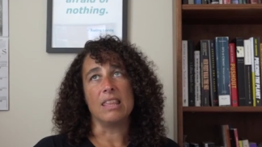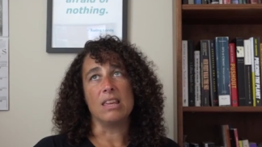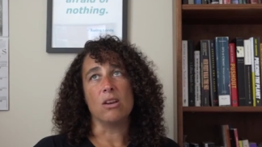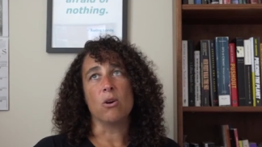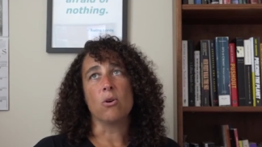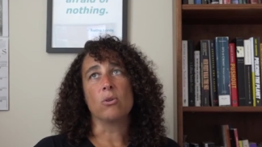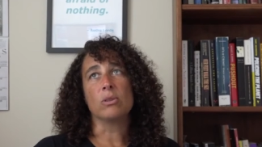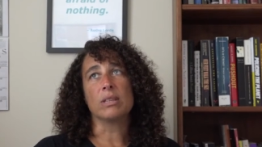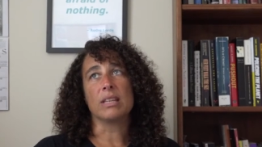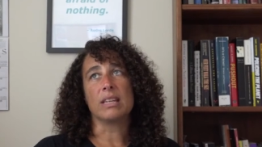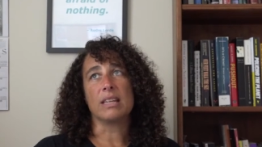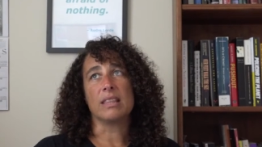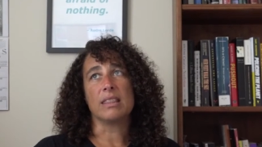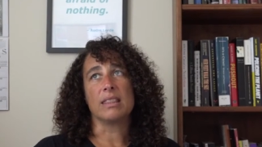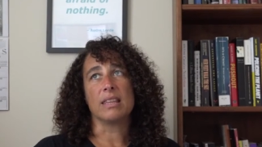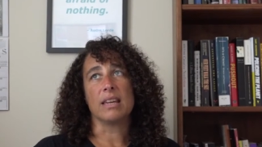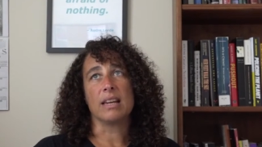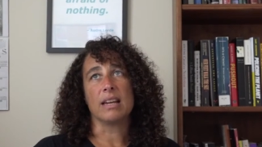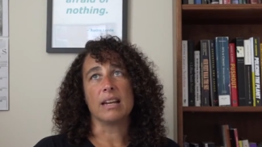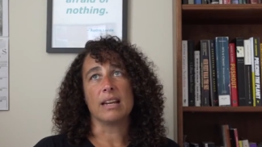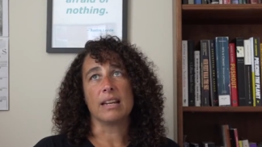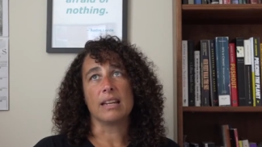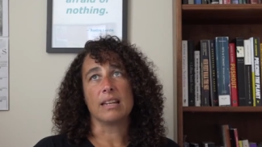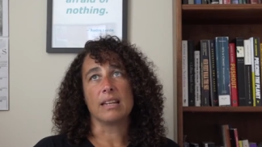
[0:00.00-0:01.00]
only
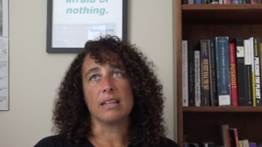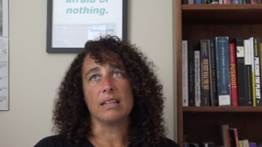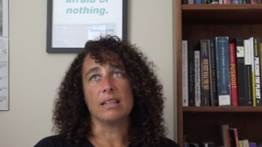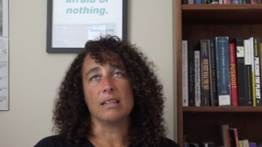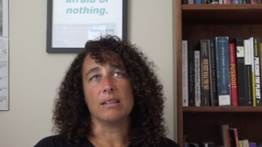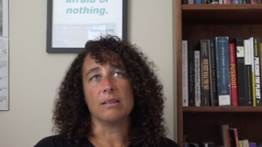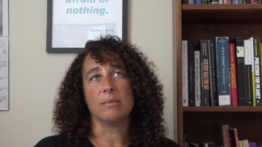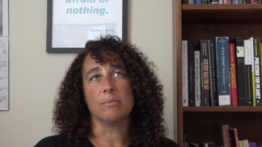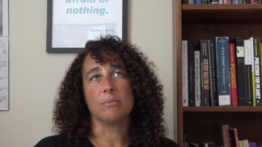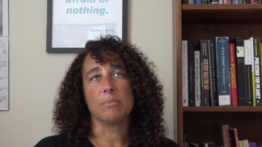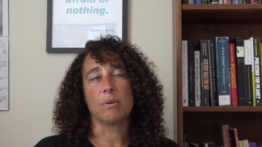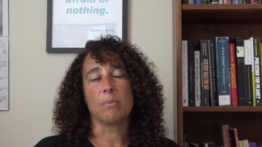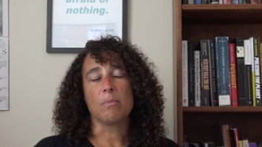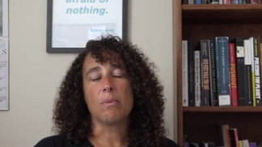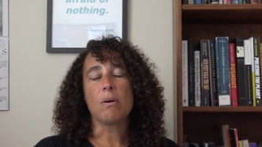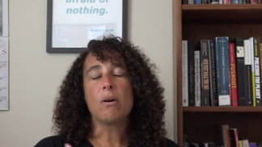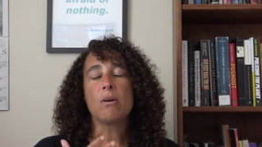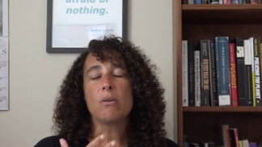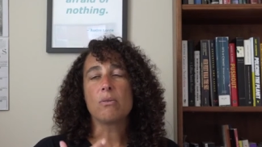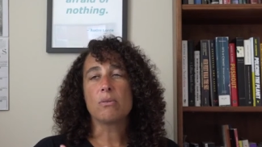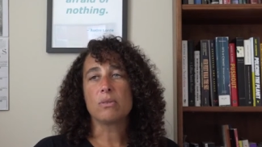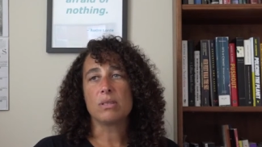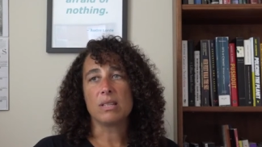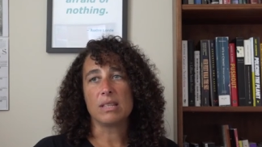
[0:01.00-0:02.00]
thing I can
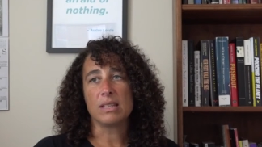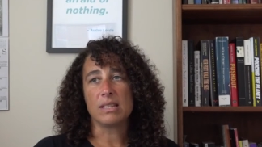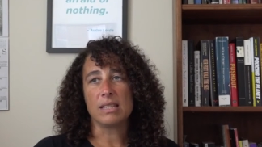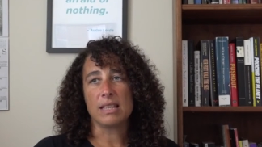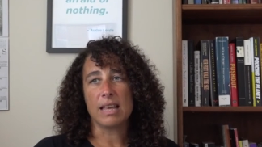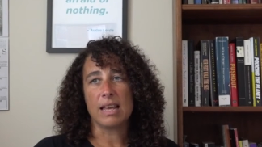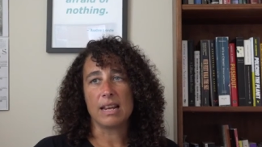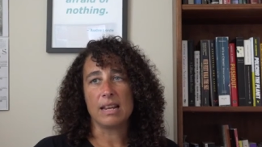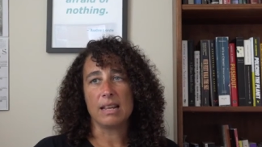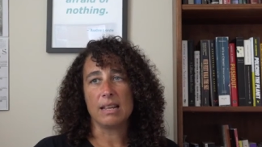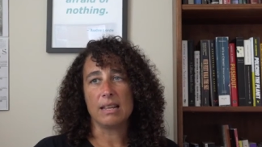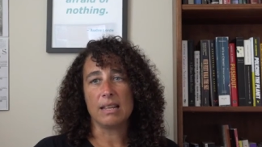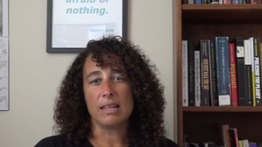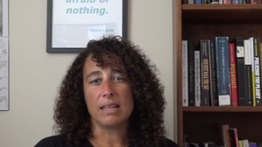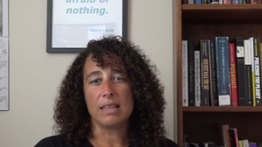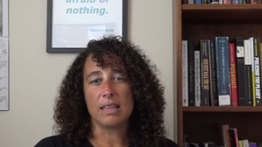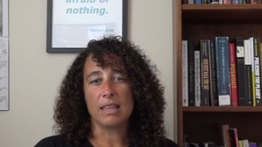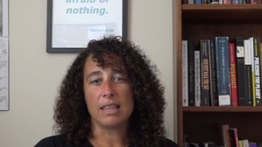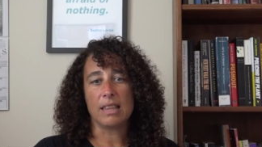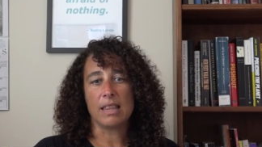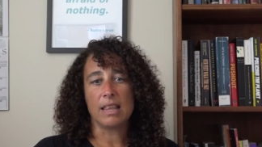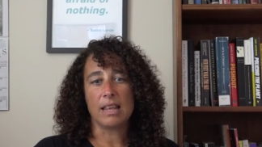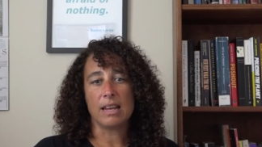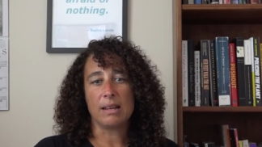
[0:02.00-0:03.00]
propose is that
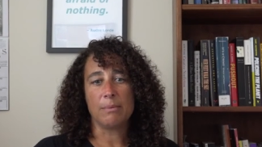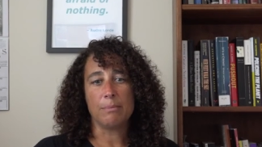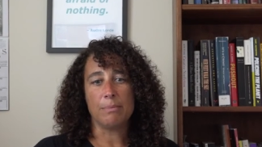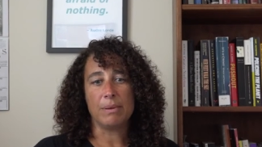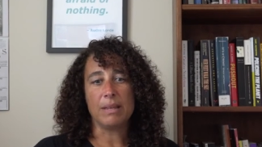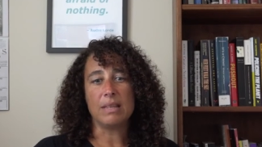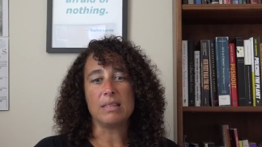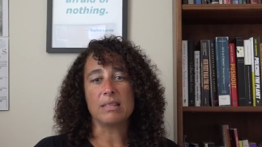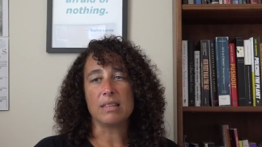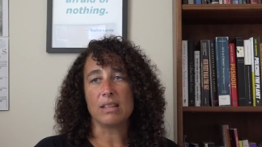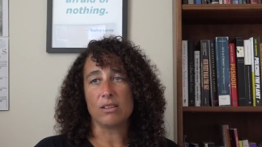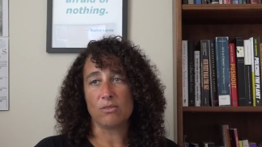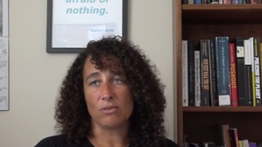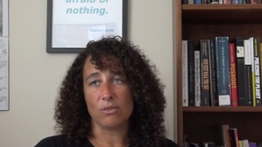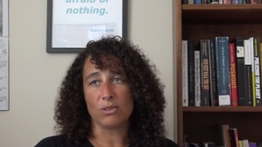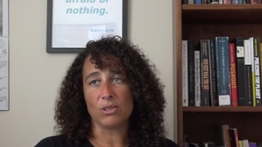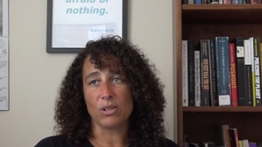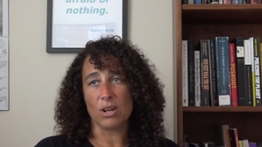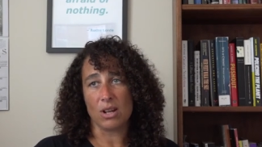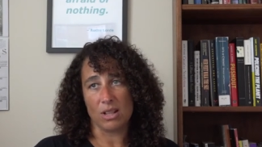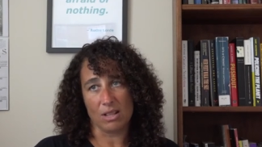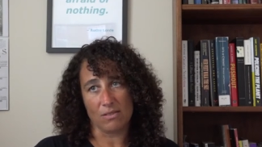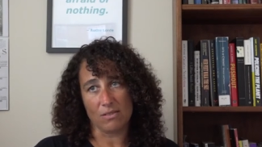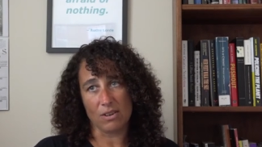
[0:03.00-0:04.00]
it be central
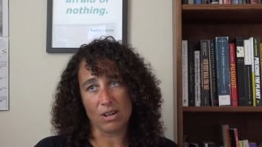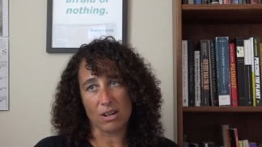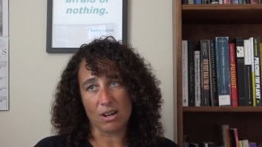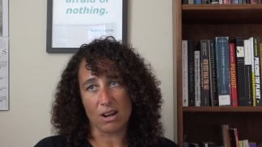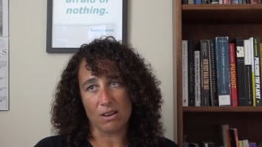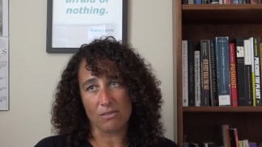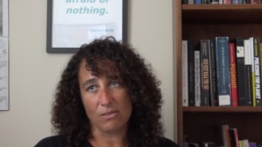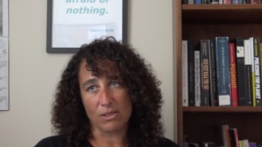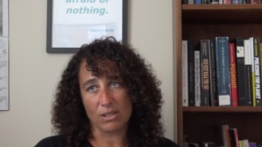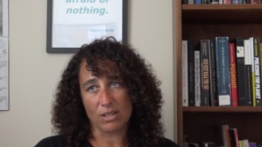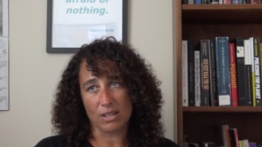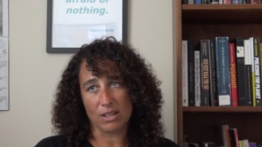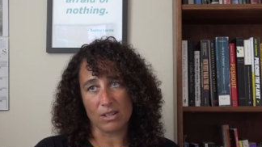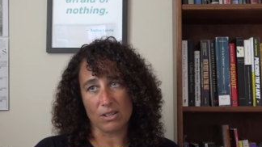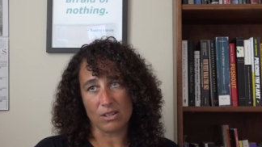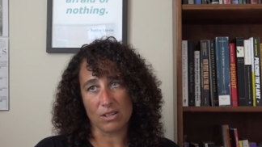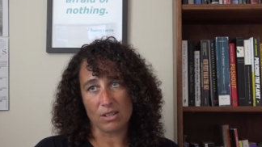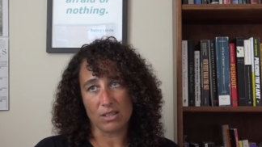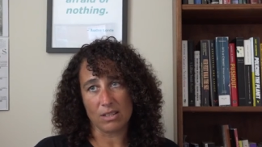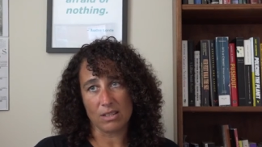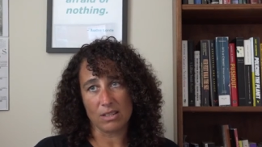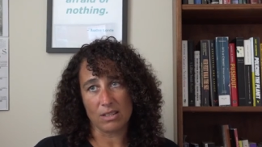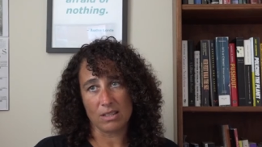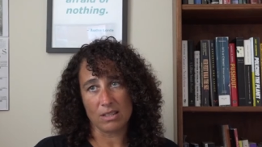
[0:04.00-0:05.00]
to all of our
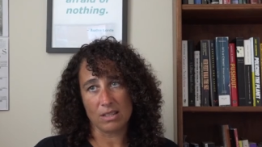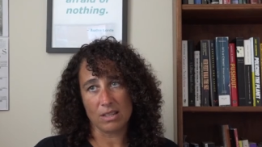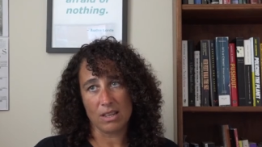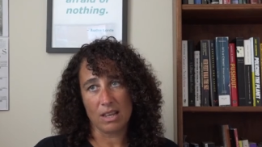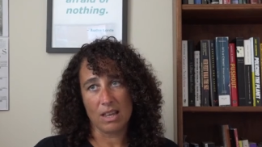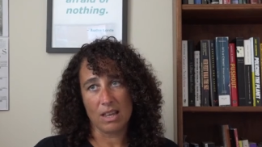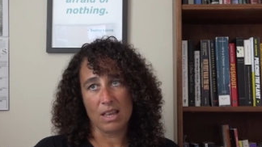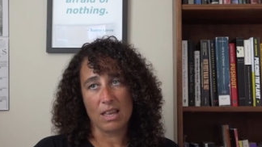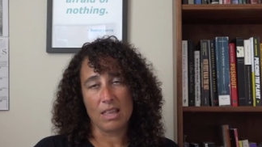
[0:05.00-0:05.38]
conversations,